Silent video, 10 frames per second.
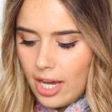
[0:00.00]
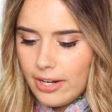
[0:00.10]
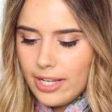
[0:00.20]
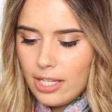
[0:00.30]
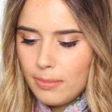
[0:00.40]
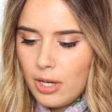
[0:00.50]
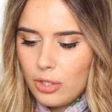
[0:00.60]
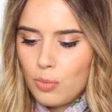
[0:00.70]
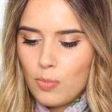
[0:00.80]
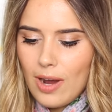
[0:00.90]
I don't get as
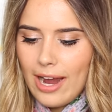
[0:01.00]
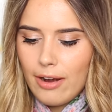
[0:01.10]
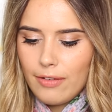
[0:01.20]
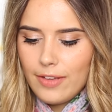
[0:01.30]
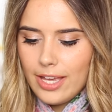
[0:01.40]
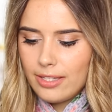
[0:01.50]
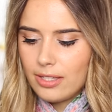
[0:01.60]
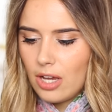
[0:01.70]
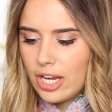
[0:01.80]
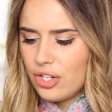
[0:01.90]
much wear out of it
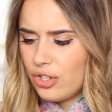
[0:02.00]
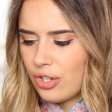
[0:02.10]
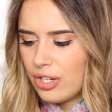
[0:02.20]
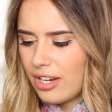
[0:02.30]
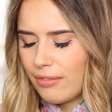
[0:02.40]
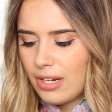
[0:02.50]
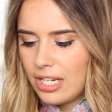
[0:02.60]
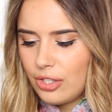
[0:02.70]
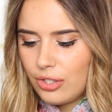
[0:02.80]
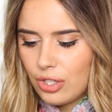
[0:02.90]
as I should. I
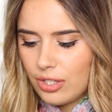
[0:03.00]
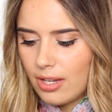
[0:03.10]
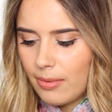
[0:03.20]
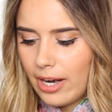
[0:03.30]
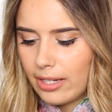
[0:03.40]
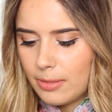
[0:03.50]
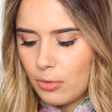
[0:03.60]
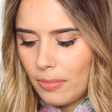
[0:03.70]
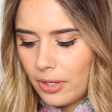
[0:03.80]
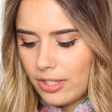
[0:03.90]
really should start wearing this
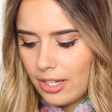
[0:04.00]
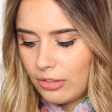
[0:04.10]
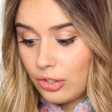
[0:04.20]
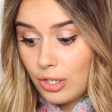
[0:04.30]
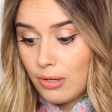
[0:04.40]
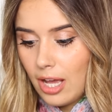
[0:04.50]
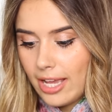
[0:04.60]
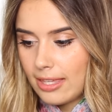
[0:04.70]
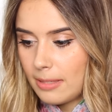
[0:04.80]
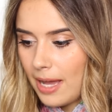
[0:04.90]
more because I do
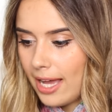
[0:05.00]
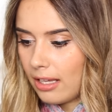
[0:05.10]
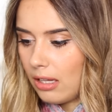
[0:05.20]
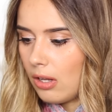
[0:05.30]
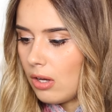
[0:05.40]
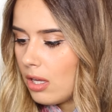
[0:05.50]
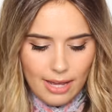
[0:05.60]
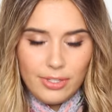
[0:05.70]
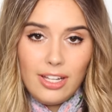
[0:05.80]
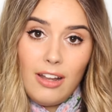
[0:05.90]
like this bag a lot.
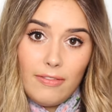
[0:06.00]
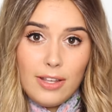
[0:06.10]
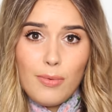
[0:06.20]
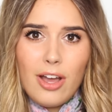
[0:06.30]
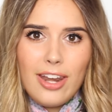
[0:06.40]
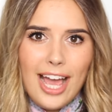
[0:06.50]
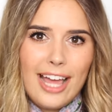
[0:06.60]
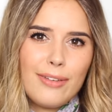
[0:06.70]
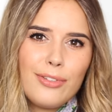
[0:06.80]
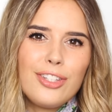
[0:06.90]
That was a lovely one
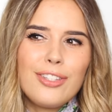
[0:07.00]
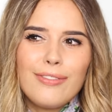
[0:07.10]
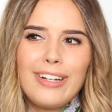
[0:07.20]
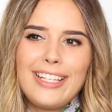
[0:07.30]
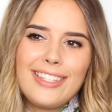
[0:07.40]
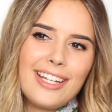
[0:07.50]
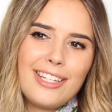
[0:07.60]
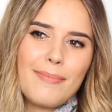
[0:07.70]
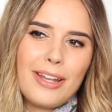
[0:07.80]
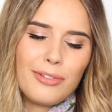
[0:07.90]
and it was just a really
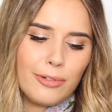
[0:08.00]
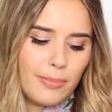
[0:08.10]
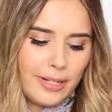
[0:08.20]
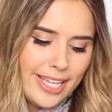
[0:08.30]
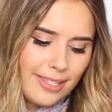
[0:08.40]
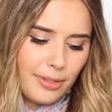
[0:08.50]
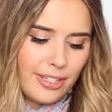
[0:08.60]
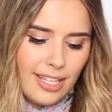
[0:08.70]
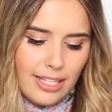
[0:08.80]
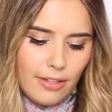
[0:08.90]
sentimental piece
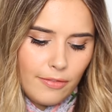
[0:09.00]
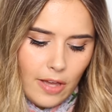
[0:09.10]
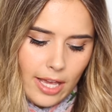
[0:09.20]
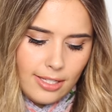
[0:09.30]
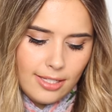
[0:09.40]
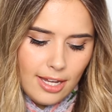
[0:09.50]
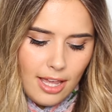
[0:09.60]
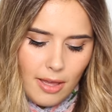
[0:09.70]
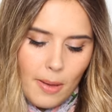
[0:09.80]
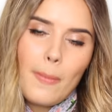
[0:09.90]
because that's the first
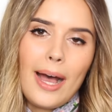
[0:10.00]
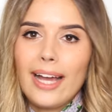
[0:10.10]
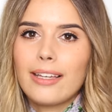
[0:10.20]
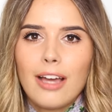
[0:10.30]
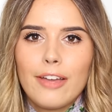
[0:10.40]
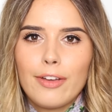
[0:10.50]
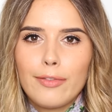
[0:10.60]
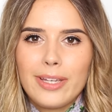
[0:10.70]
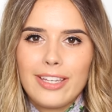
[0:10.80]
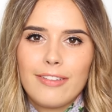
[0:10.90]
bag that I've
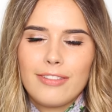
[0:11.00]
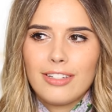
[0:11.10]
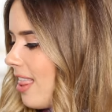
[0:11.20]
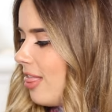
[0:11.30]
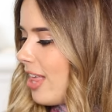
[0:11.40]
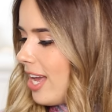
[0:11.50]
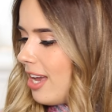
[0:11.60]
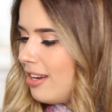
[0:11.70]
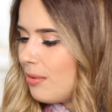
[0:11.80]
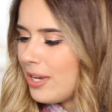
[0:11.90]
ever been gifted. And
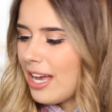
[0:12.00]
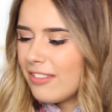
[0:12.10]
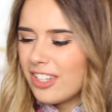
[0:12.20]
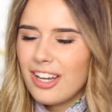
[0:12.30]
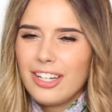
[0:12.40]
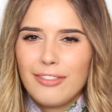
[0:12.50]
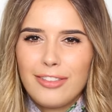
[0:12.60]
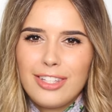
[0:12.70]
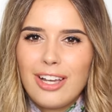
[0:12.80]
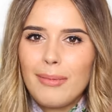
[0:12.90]
then we have a kind
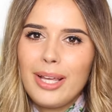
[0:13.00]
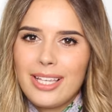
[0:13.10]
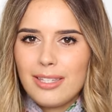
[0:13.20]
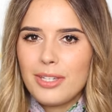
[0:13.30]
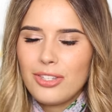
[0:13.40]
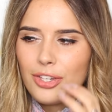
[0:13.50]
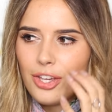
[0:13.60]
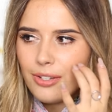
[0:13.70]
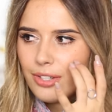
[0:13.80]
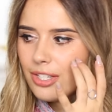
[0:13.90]
of, the timeline gets a bit
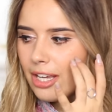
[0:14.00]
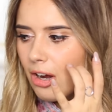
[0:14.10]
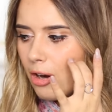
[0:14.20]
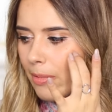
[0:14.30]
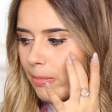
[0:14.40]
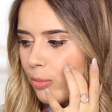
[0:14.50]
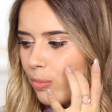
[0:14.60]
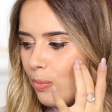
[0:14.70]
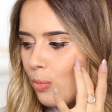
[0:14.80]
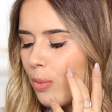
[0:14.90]
skewed because I can't remember
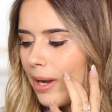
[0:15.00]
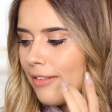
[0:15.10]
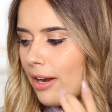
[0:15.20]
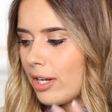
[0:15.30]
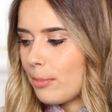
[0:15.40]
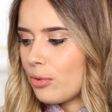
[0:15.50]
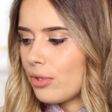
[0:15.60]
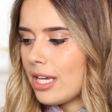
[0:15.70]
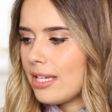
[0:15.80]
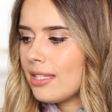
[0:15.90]
what way around I
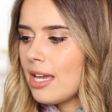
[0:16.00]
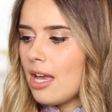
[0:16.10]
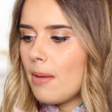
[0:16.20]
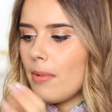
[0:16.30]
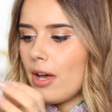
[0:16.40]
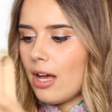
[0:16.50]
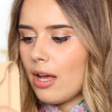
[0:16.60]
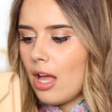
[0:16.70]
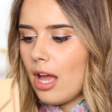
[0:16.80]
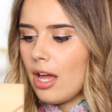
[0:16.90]
bought these,
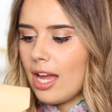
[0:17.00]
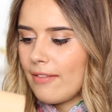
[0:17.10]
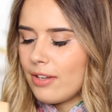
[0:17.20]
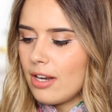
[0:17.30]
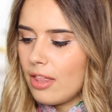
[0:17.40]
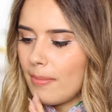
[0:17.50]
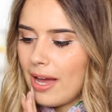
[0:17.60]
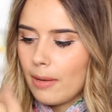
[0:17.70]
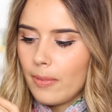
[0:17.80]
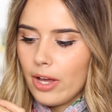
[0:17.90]
but I have another
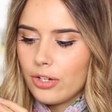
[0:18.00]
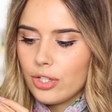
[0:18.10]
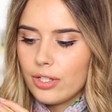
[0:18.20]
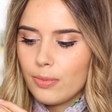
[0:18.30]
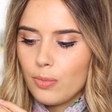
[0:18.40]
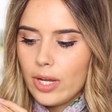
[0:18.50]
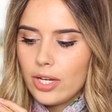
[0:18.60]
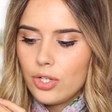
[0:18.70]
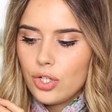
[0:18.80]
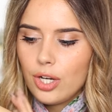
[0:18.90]
bag purchase
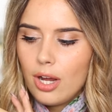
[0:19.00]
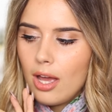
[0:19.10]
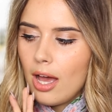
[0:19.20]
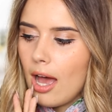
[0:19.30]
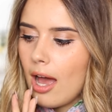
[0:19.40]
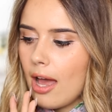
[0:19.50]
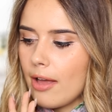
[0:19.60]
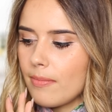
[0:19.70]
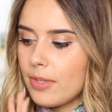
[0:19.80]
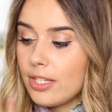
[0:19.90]
which,
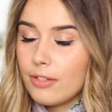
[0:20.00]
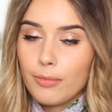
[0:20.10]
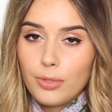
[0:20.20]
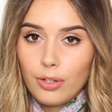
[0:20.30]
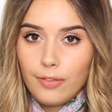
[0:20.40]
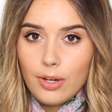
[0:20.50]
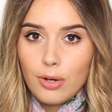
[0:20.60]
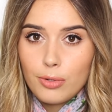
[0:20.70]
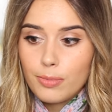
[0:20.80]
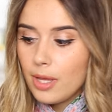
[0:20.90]
um, this is from Sophie
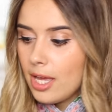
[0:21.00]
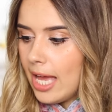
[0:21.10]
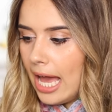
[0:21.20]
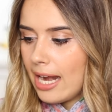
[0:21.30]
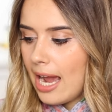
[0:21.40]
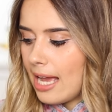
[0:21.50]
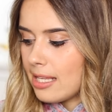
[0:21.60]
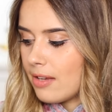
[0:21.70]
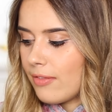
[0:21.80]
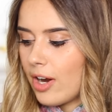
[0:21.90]
Hulme and it
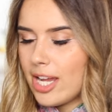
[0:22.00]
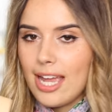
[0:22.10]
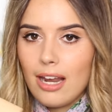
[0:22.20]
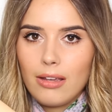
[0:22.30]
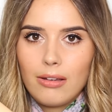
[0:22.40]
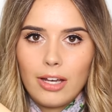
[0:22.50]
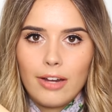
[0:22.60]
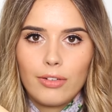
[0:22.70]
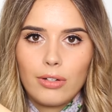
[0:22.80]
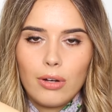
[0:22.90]
has a very yellow
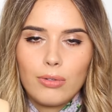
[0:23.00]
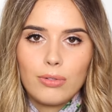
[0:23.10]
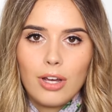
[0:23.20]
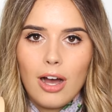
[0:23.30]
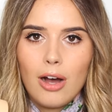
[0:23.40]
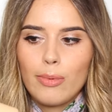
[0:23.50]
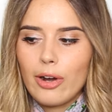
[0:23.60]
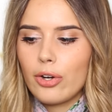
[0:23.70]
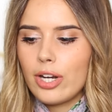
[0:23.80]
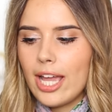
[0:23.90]
kind of gold
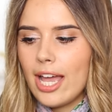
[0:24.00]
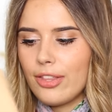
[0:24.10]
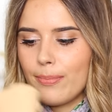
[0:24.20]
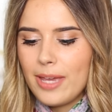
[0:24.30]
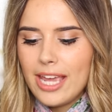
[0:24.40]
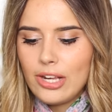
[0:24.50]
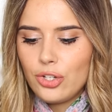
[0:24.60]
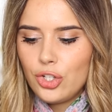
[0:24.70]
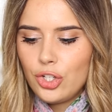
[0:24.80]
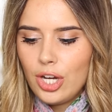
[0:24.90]
hardware on it and a
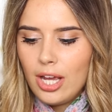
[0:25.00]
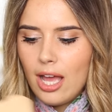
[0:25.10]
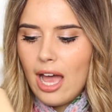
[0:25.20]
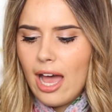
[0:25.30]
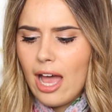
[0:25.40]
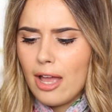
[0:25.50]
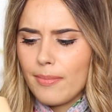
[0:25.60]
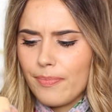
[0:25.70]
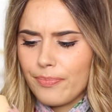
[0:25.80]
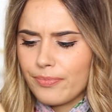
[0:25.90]
peach
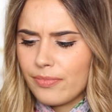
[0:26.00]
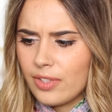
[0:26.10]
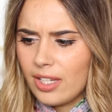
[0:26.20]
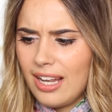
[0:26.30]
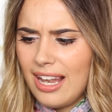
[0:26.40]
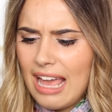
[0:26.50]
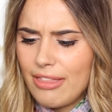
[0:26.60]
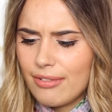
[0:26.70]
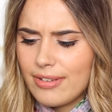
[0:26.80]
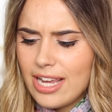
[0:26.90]
um,
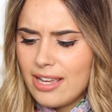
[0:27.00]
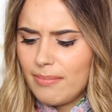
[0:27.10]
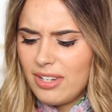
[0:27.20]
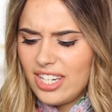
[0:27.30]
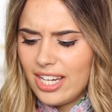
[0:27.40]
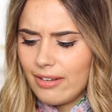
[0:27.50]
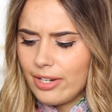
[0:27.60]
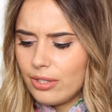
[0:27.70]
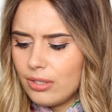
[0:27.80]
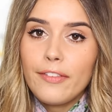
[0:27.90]
leathery
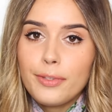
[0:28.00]
material.